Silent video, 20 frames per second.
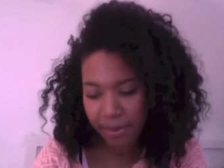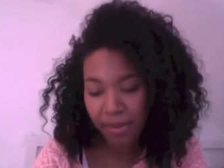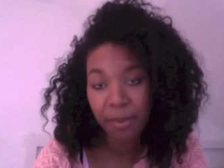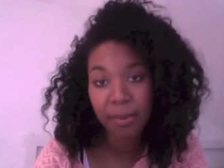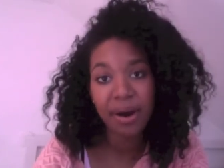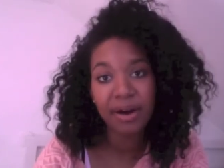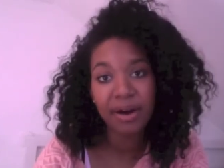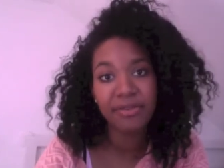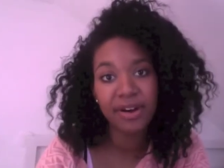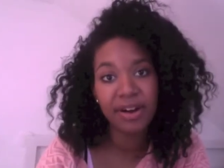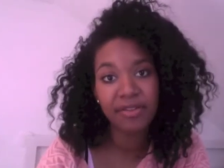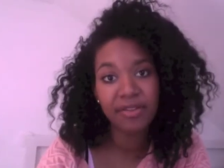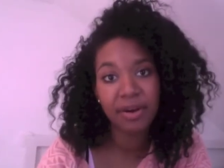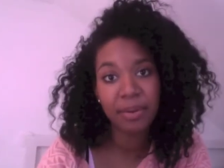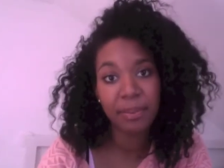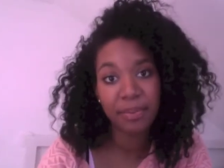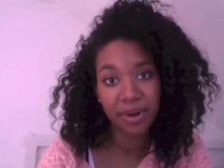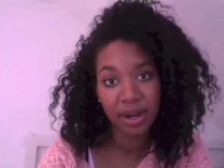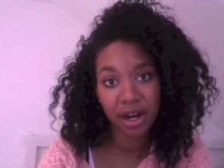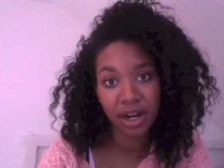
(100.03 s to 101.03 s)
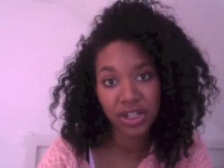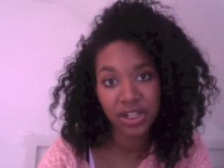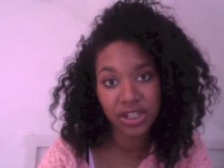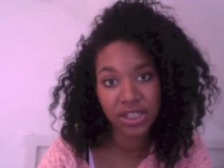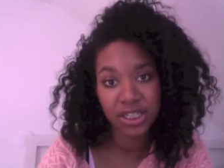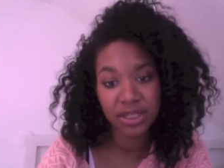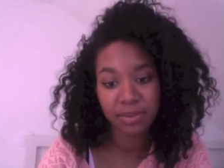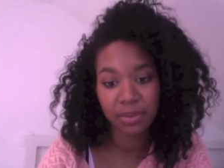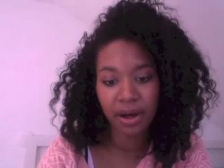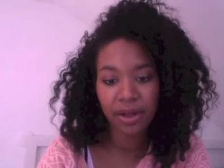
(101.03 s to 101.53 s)
My favourite blush
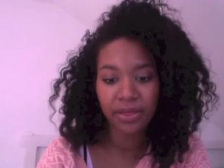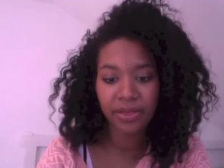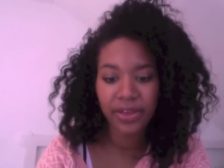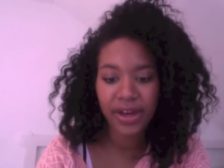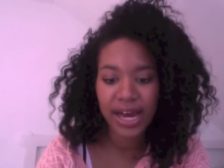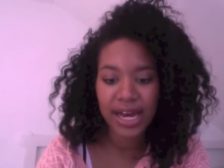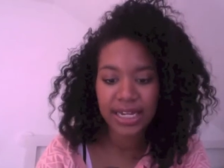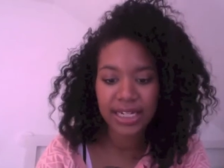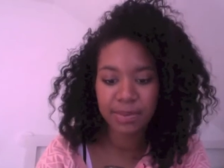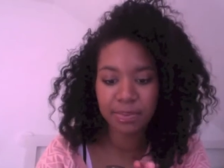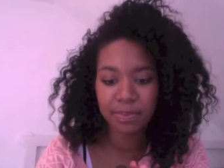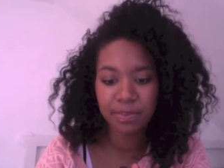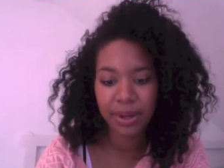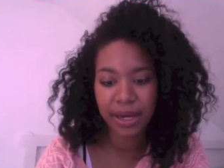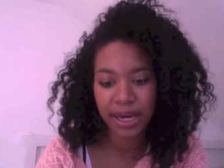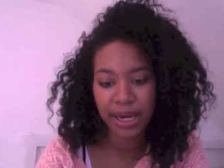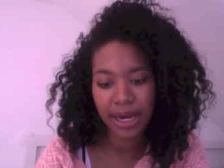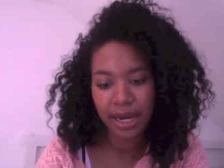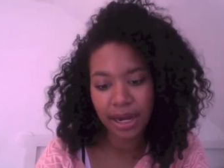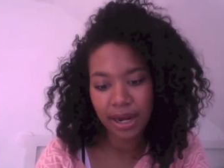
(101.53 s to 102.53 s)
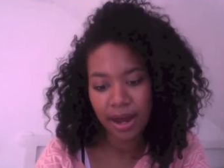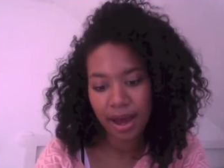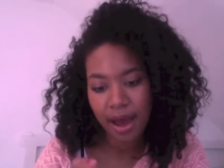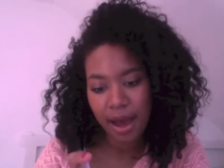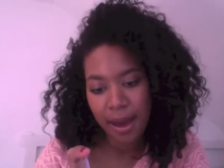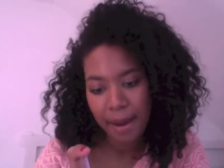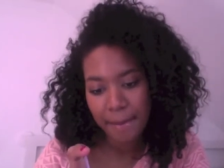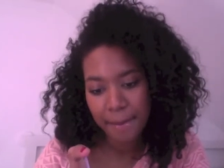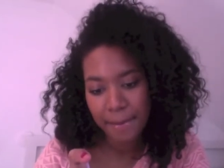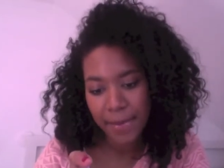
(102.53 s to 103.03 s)
this month has been
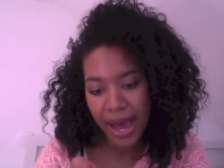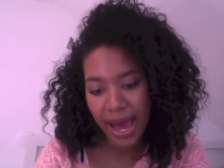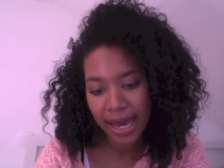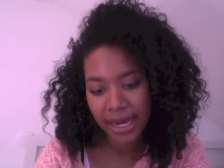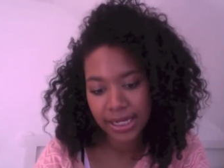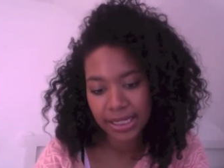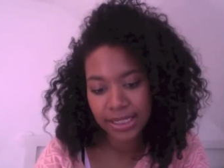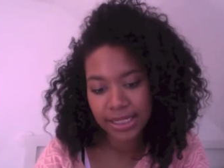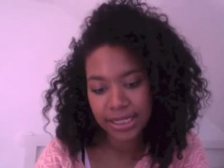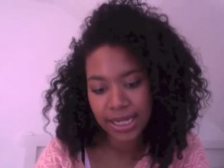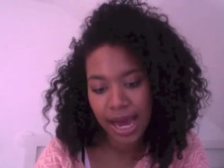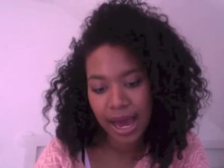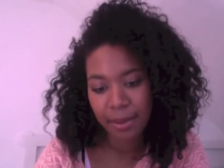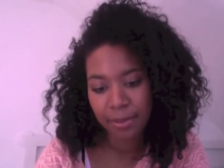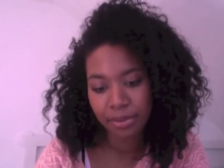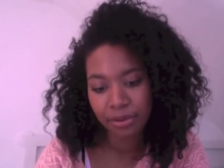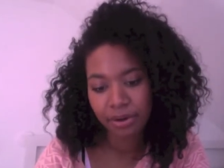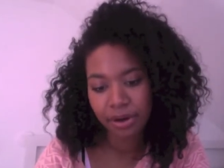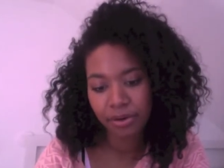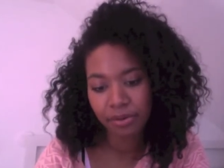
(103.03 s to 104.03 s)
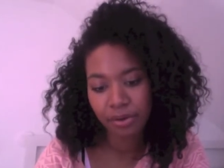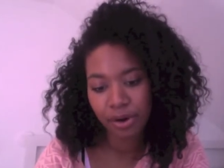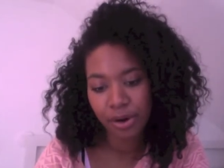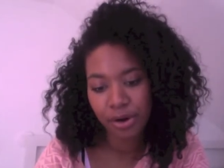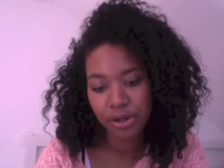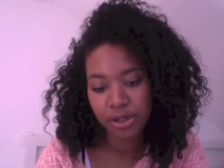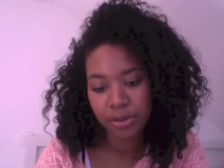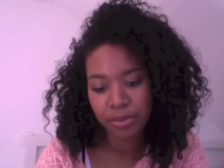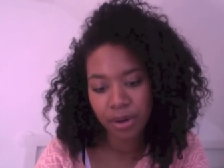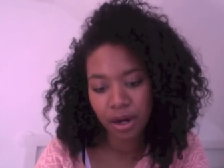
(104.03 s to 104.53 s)
MAC's Ambering
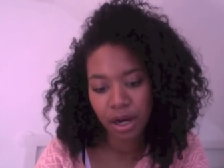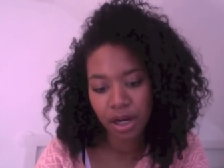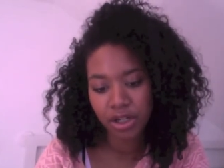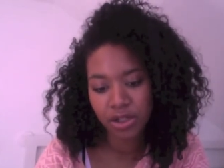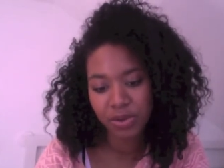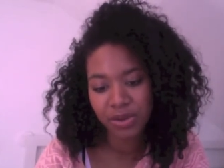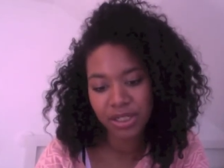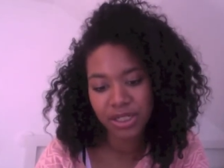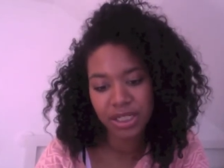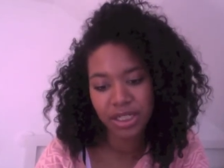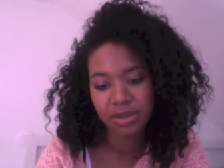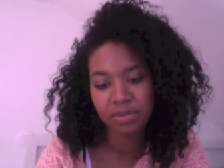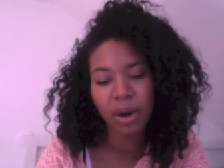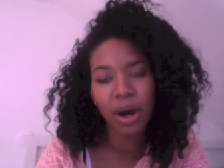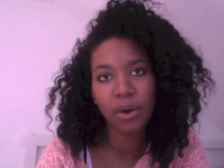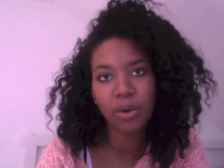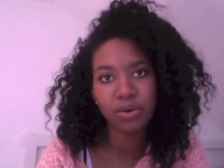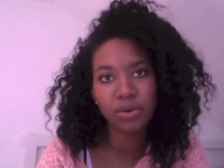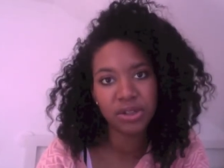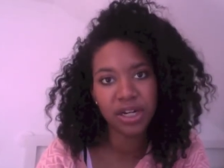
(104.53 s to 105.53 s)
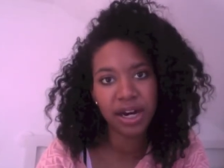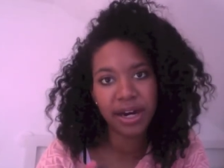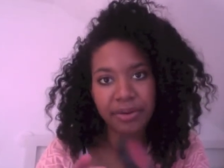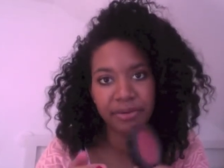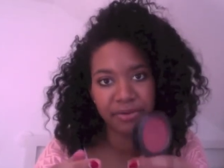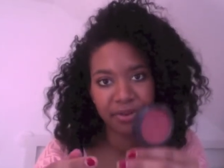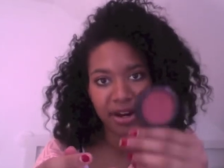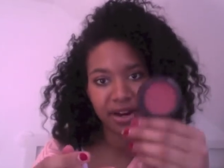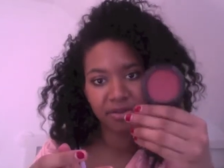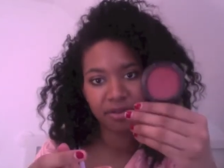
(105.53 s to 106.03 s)
Rose blush, which is my all-time
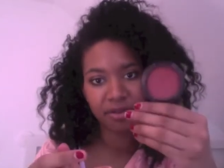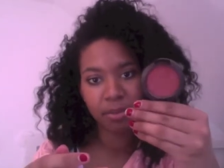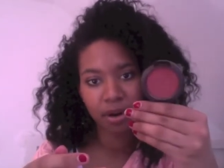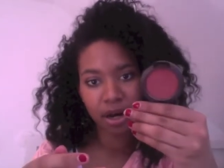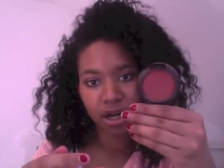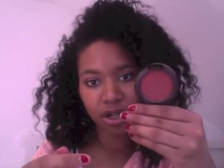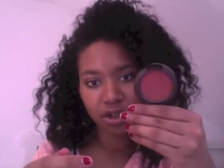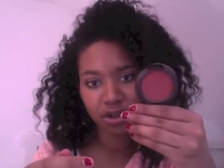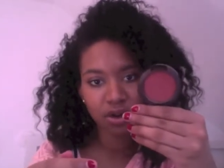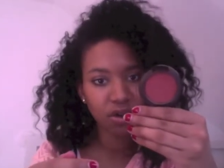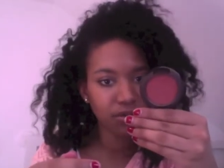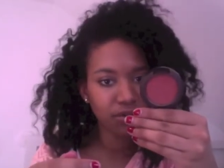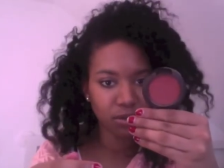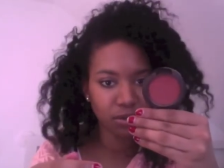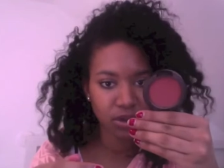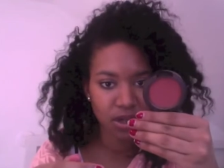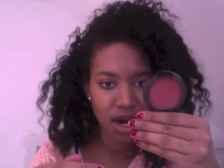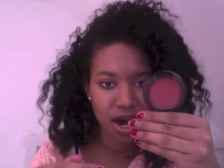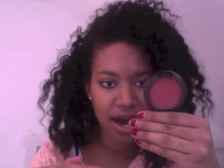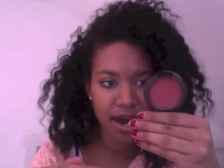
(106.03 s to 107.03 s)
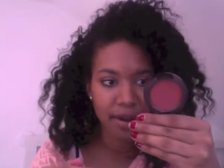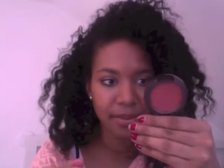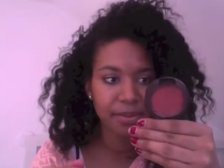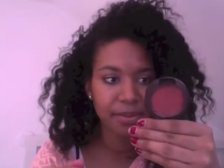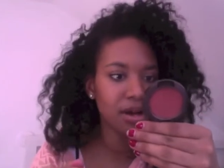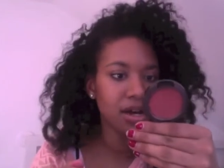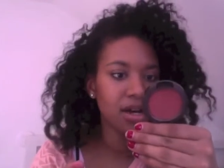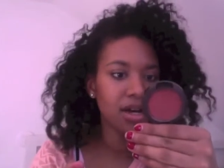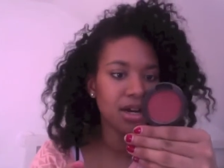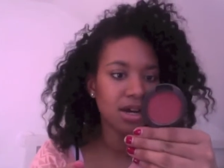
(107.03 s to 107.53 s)
favourite blush of all time,
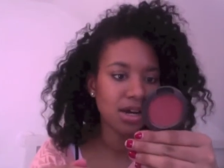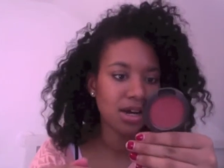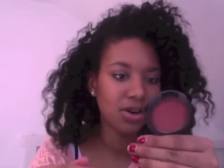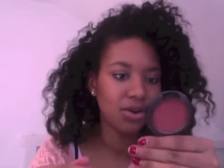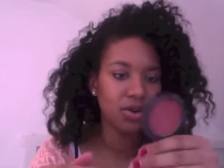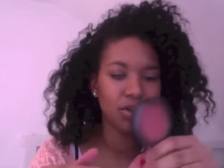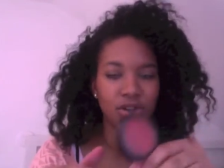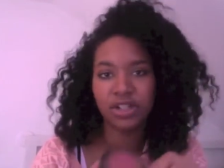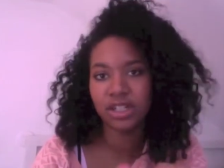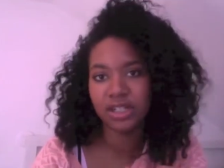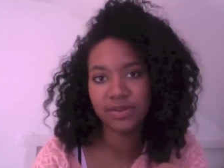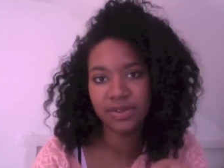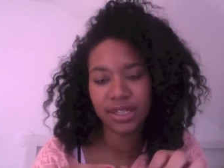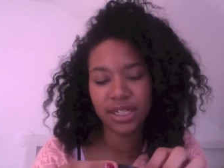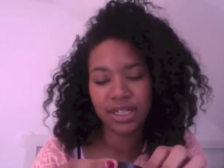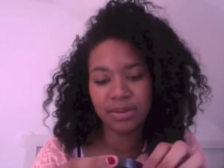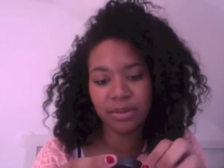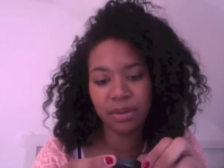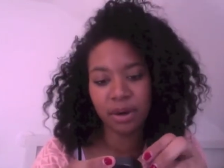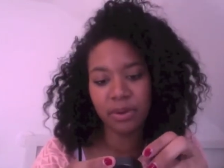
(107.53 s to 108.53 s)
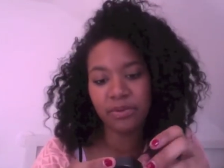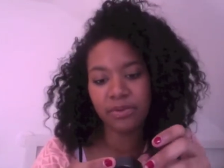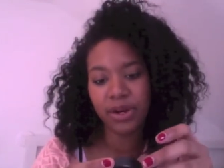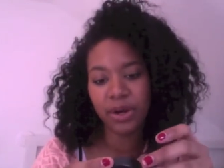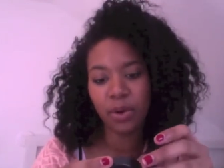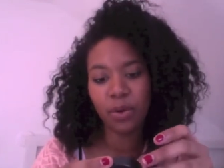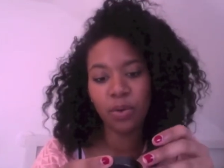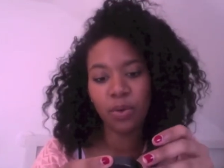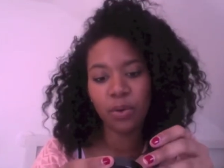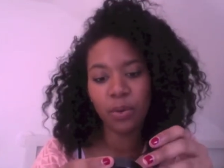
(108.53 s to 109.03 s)
not just for this month.
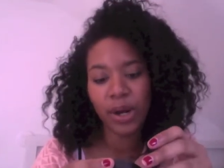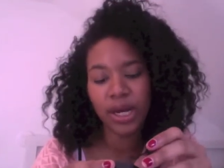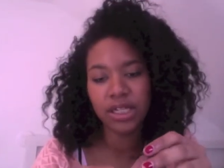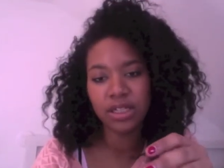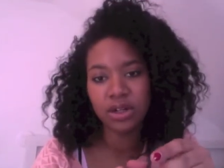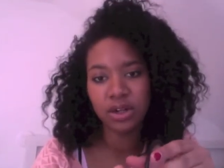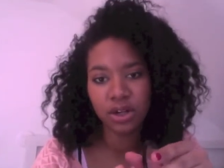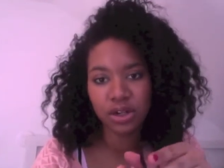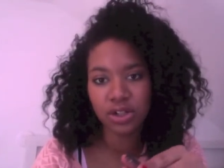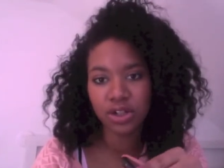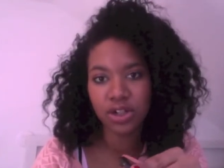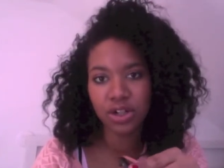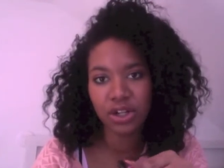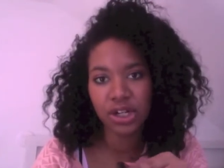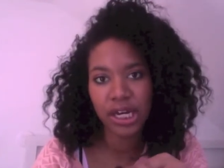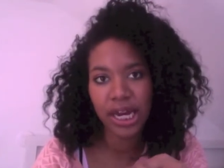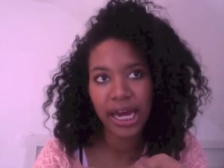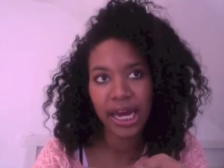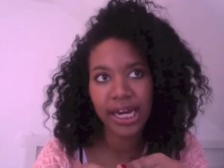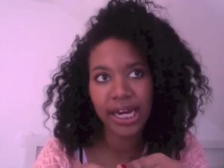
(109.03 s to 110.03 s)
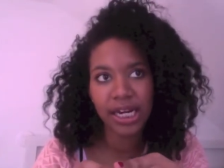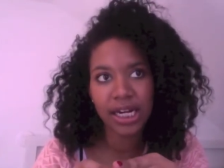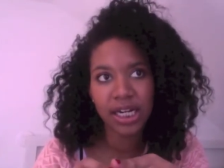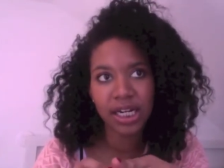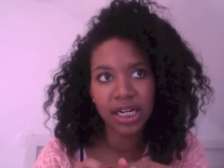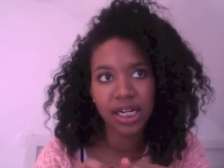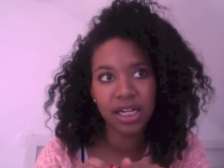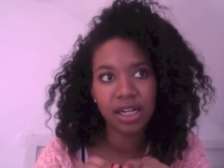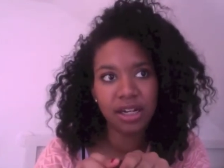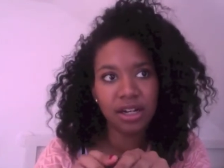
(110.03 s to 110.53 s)
It always looks good, like
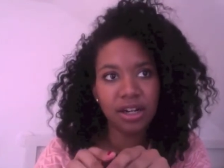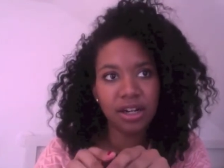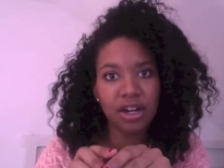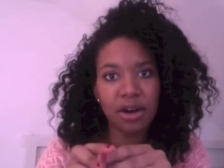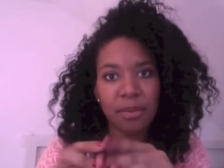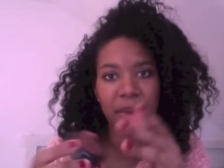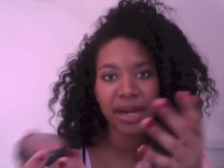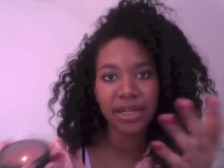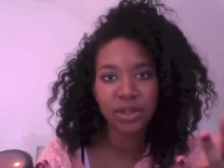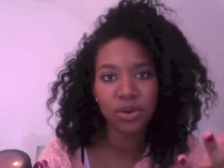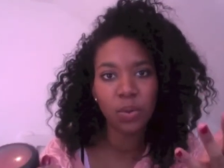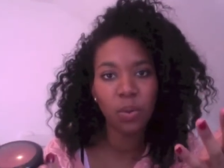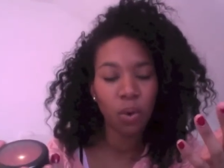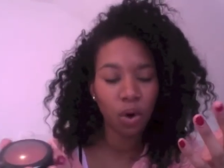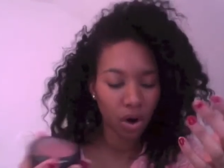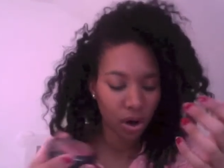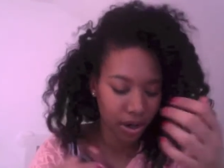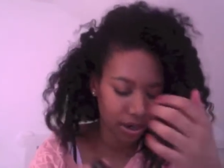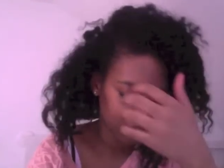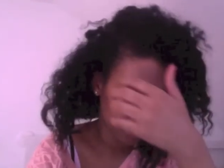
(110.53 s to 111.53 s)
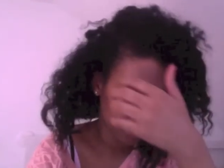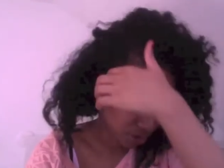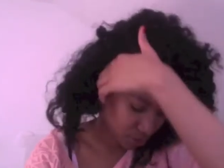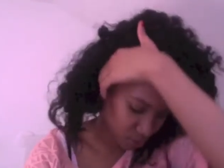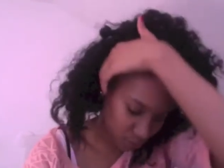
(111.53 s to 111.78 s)
no matter what, it just